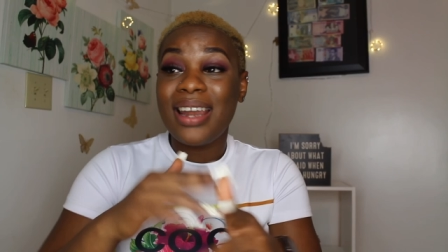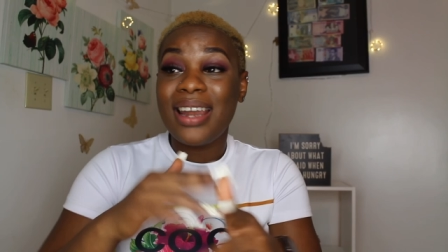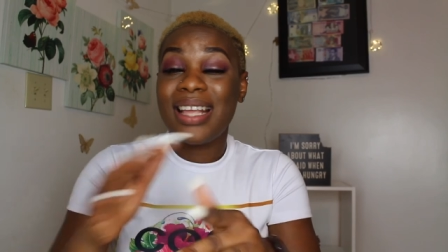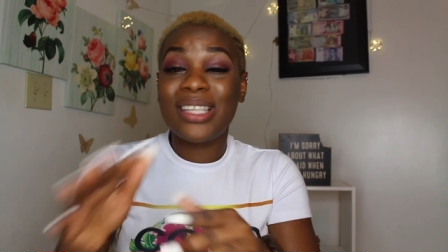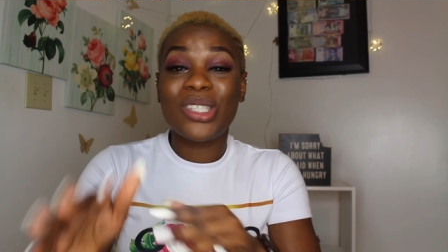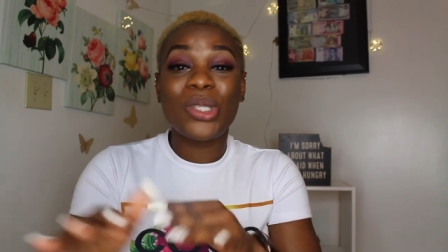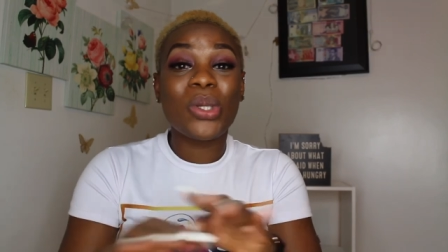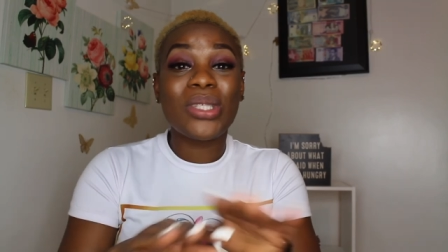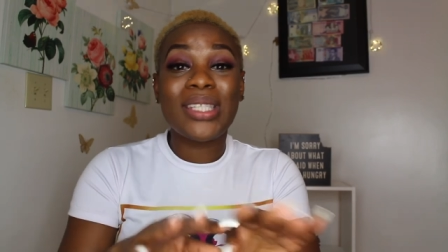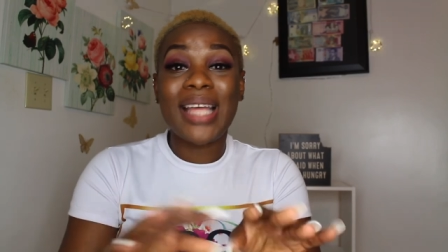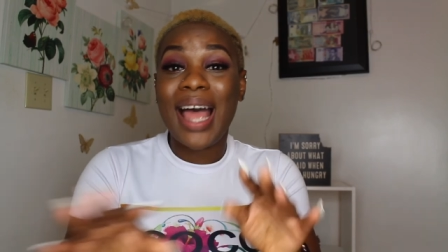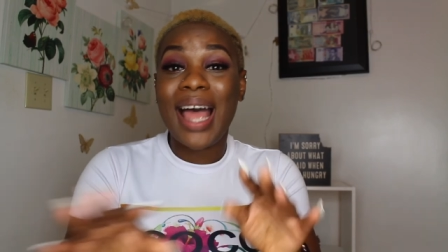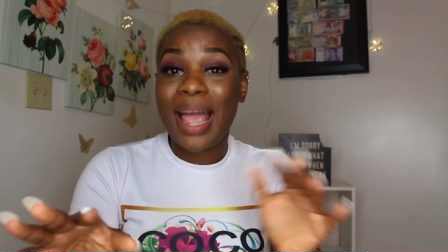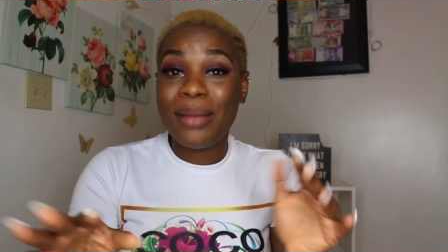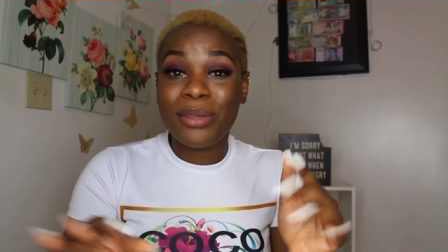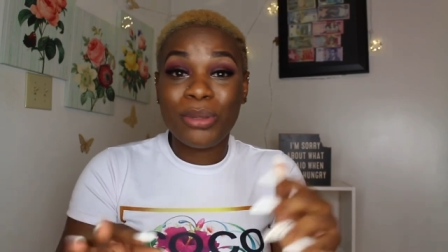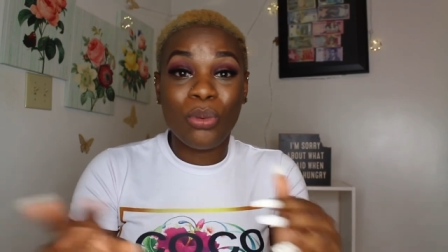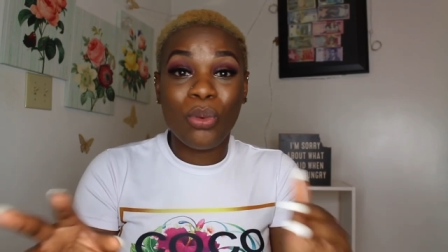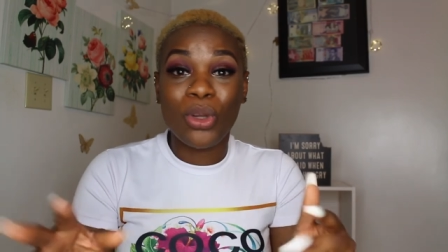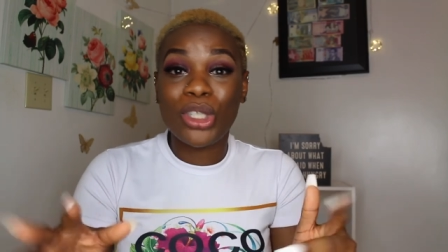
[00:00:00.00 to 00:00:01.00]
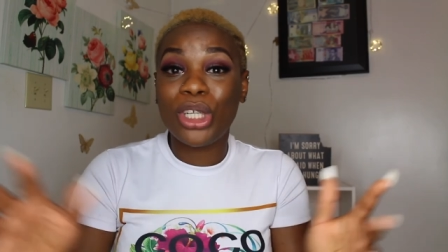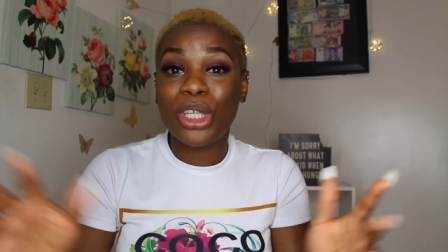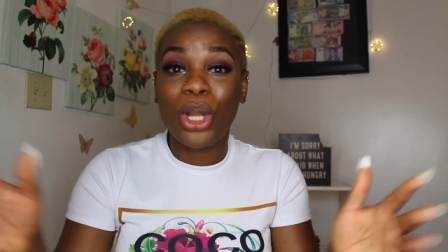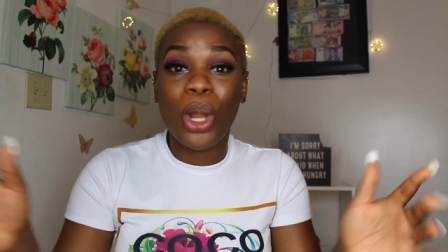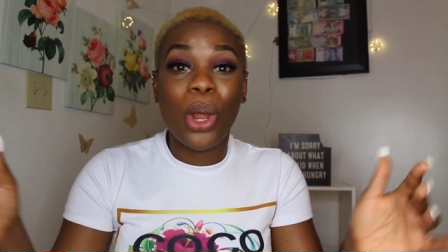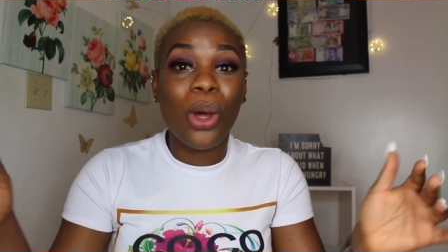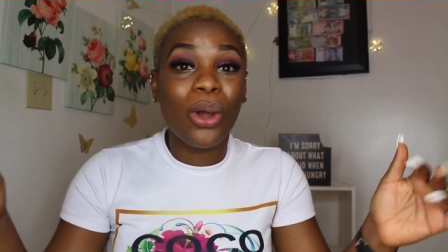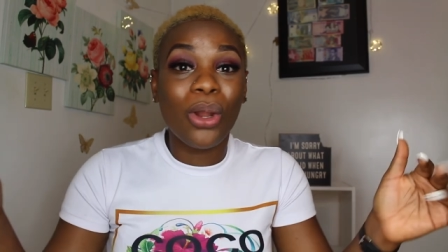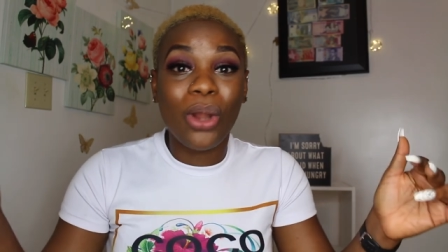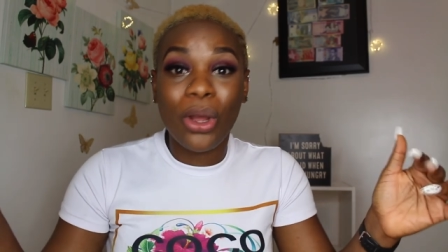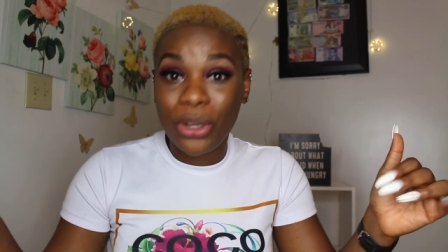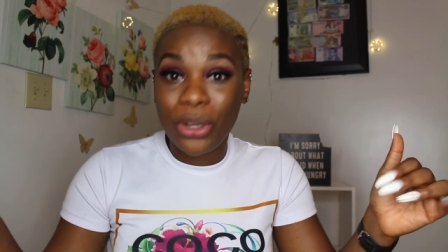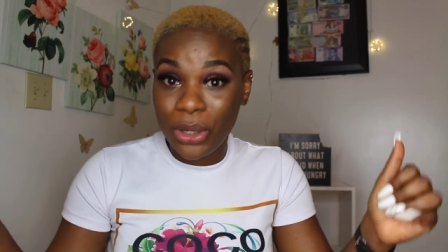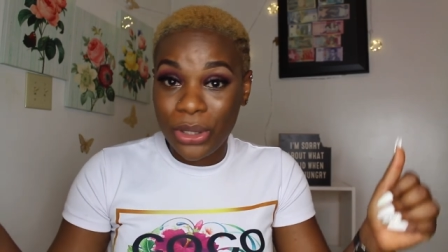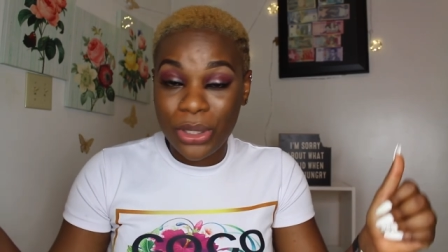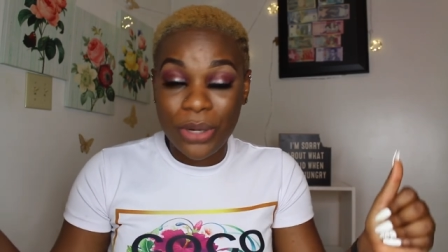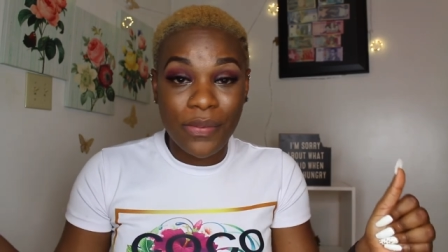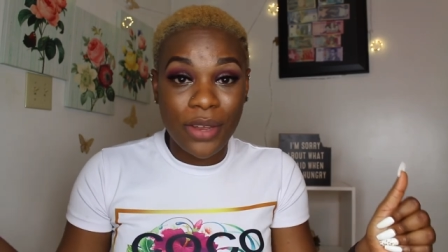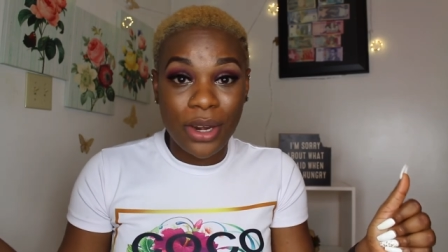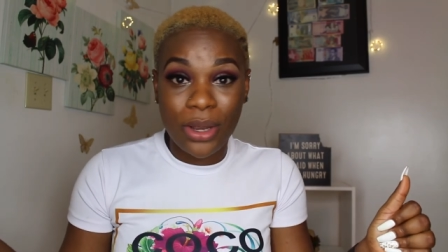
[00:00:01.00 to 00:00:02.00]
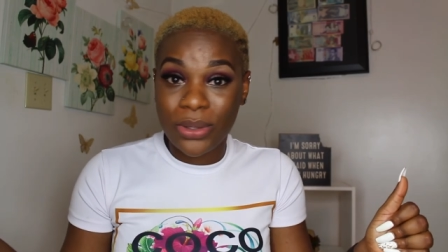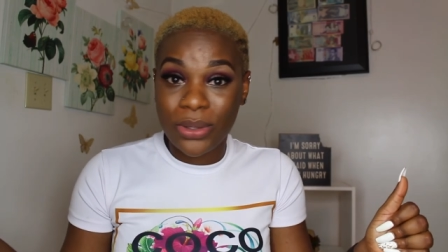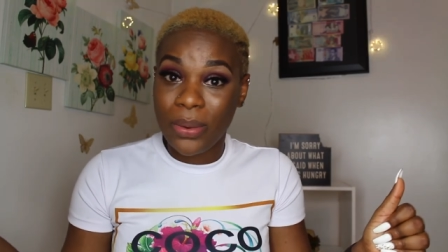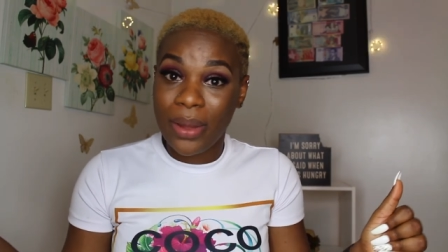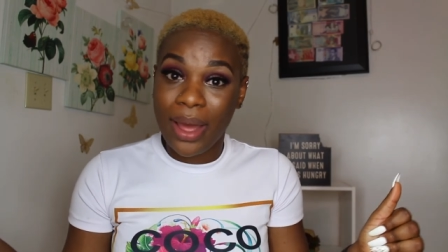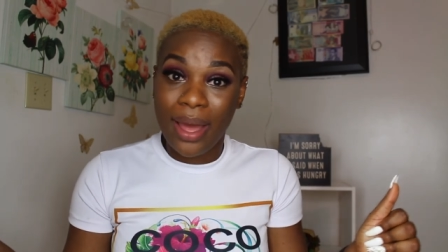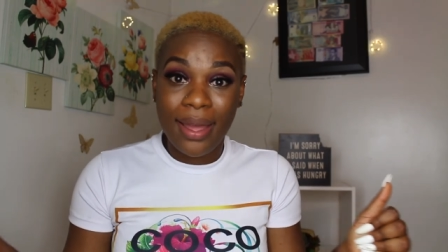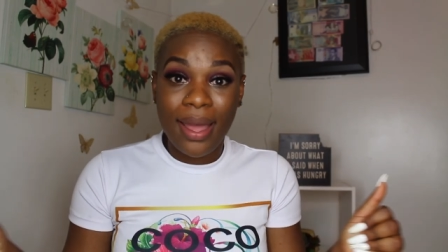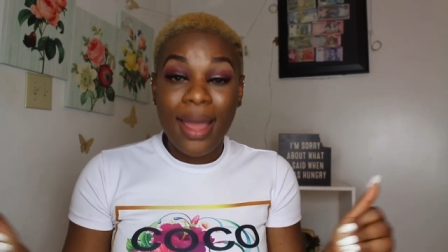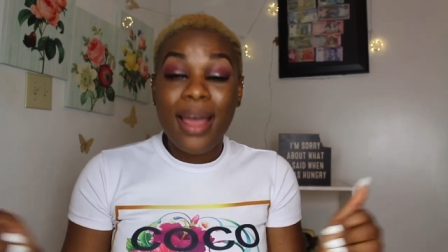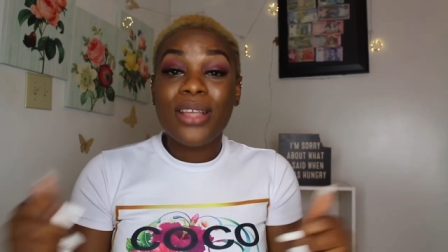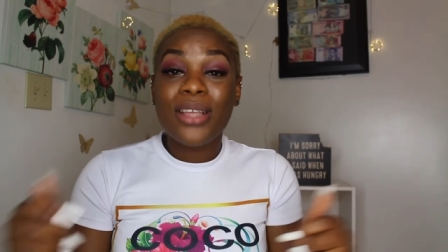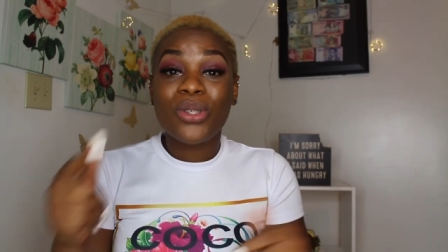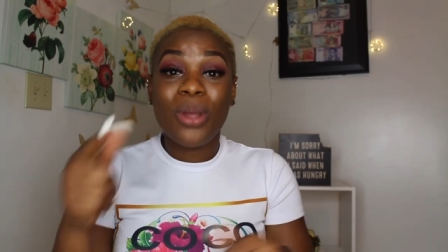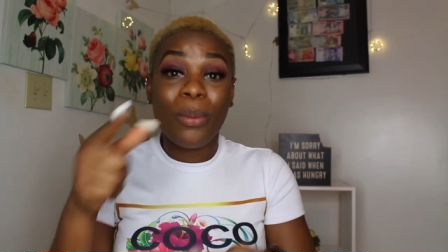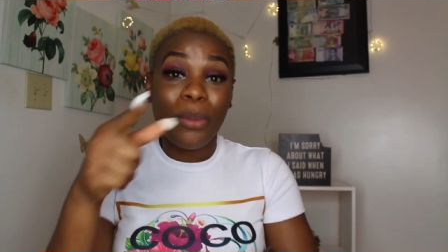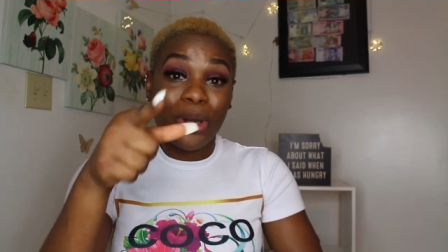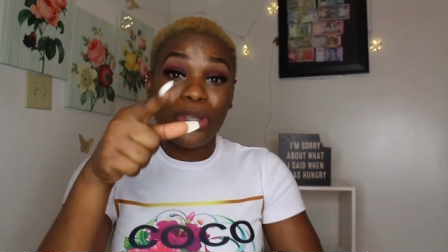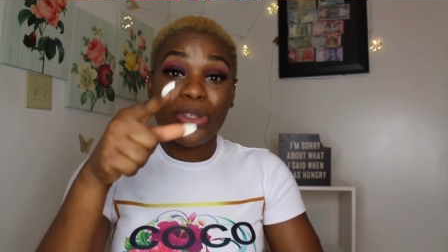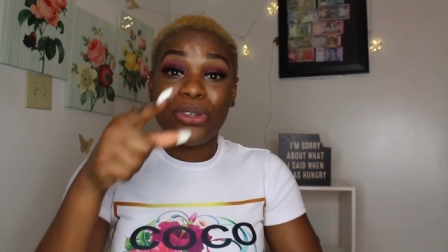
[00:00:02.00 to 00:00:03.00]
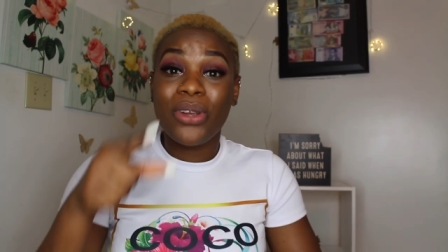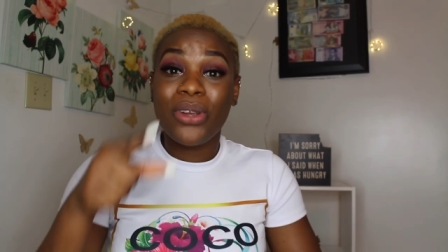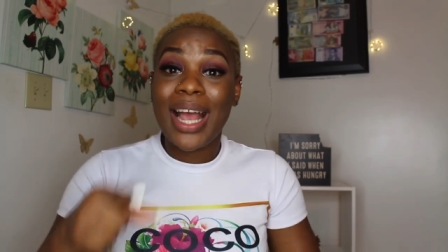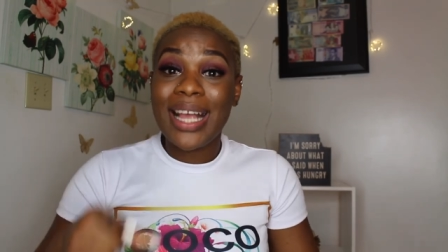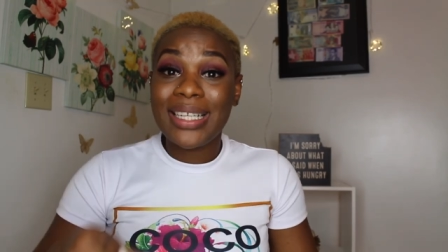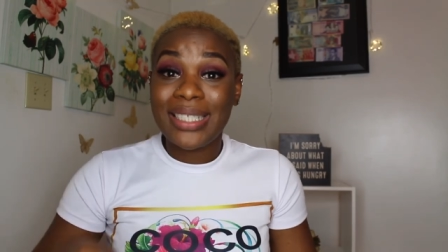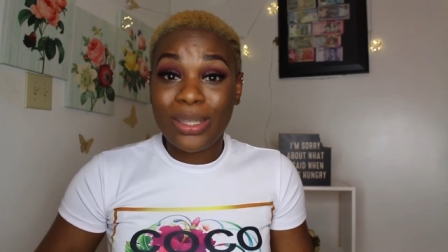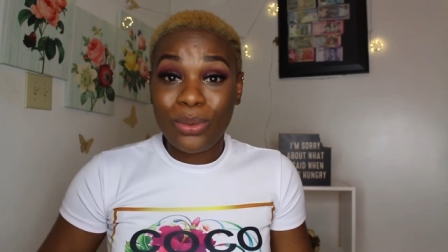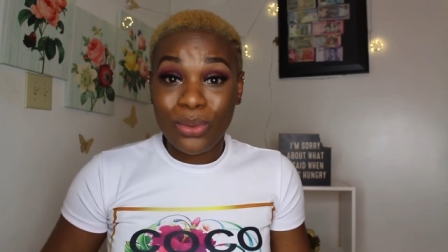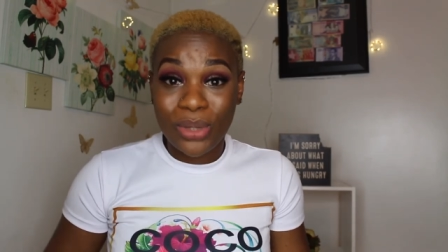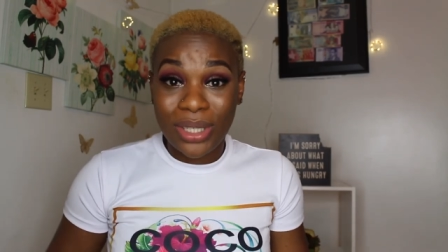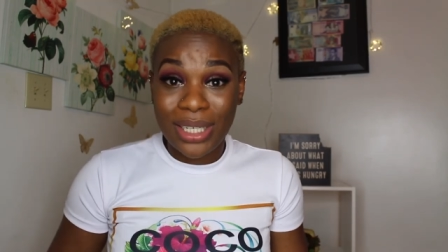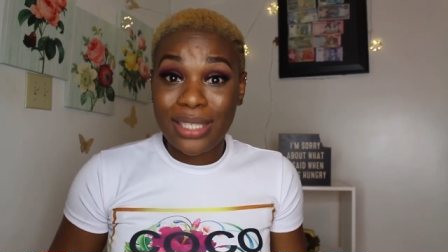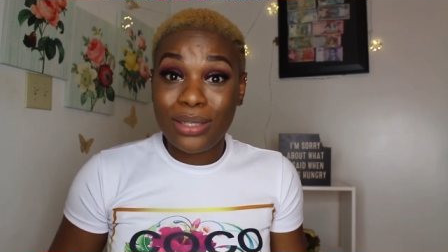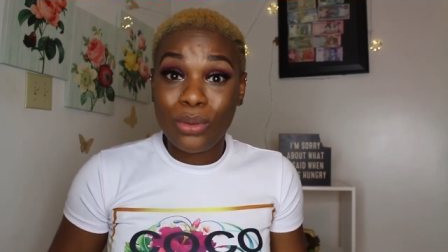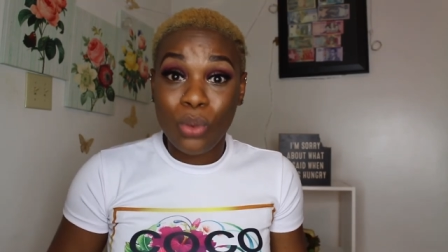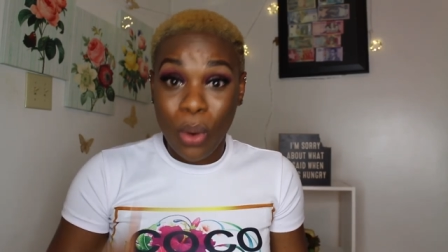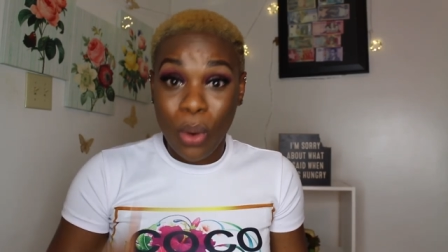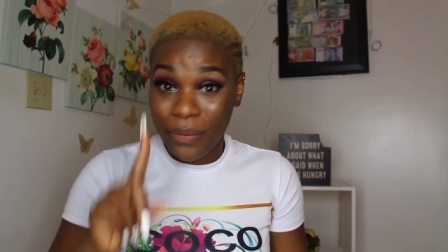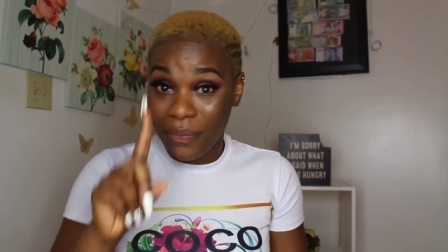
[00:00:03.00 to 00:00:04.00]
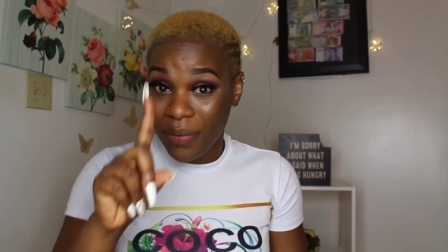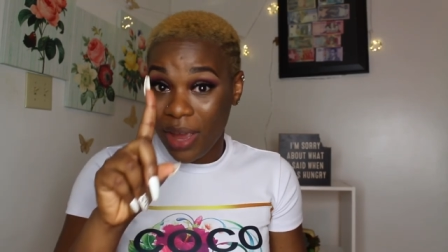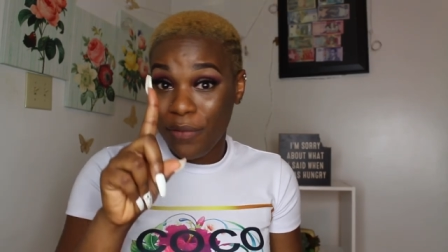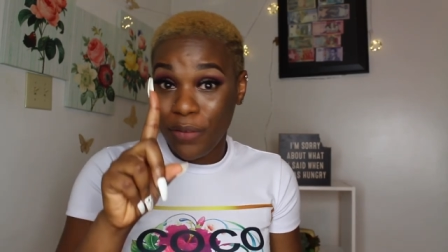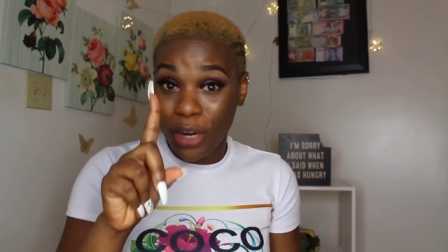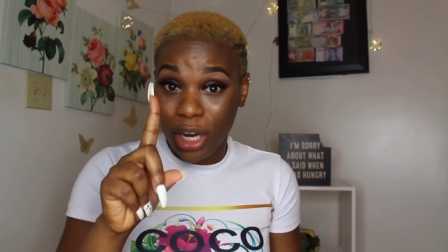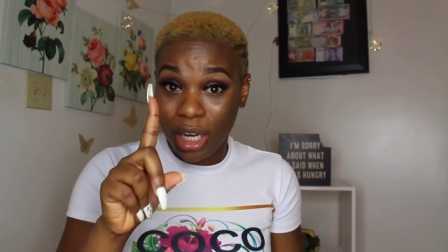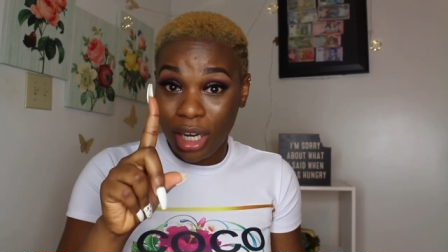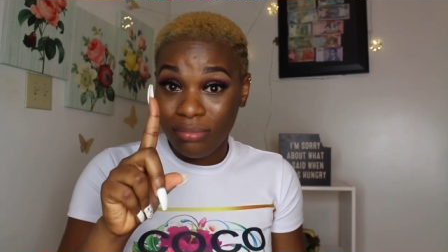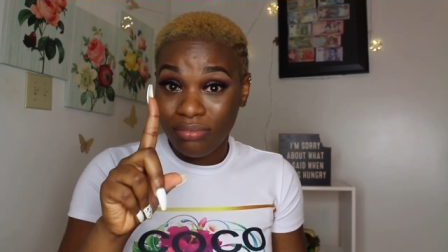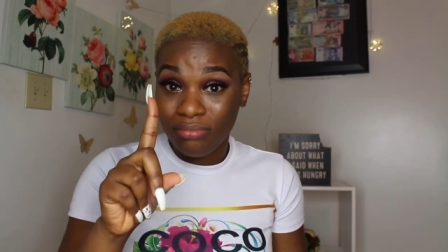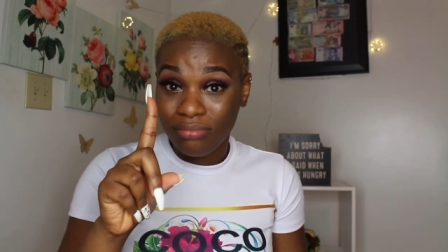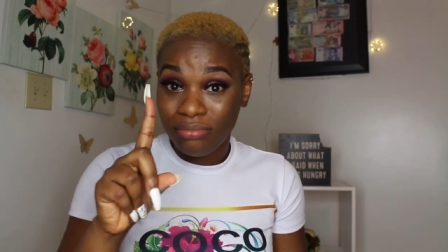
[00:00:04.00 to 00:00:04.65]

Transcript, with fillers: there's no time to watch long long youtube videos okay so i'm gonna do you guys this one favor